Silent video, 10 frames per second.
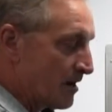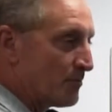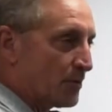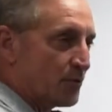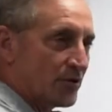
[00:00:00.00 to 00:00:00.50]

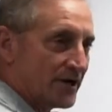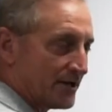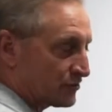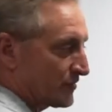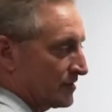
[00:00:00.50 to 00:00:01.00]
But we're
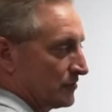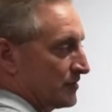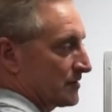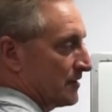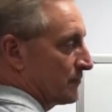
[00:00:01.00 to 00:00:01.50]
now trying
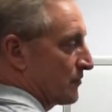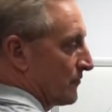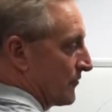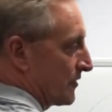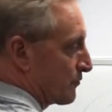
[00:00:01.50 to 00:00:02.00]
to cover a
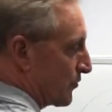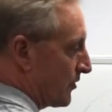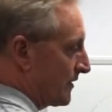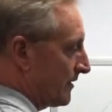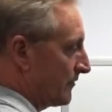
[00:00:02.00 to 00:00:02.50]
very
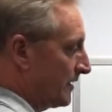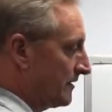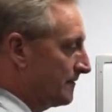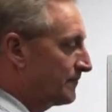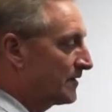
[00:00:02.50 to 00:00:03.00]
broad
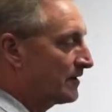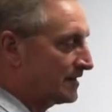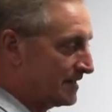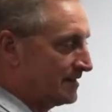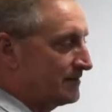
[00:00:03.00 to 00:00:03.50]
area,
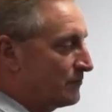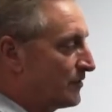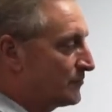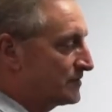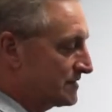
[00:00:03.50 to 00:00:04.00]
again,
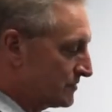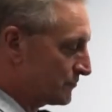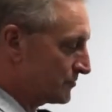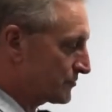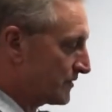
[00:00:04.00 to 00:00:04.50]
whether it's
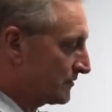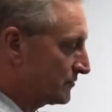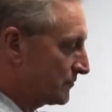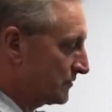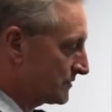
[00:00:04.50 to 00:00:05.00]
indoors or outdoors.